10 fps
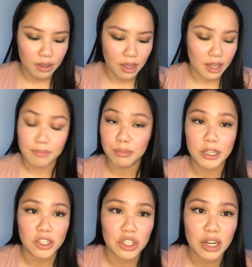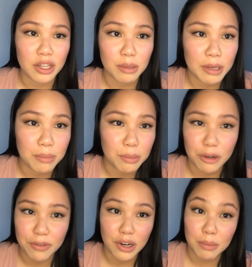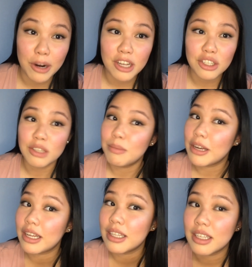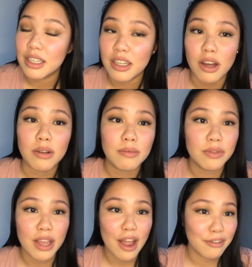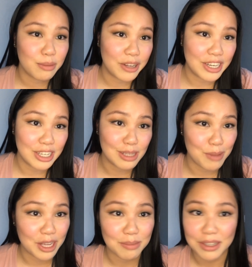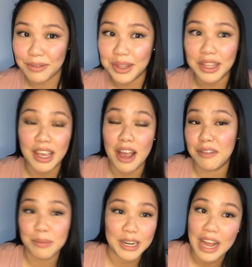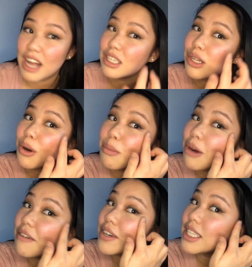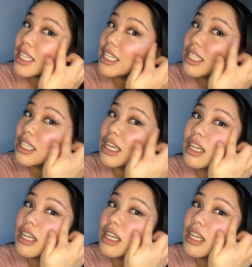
I'm pretty sure other people prefer a brush, but you know, everybody does makeup differently, everybody has their own preferences.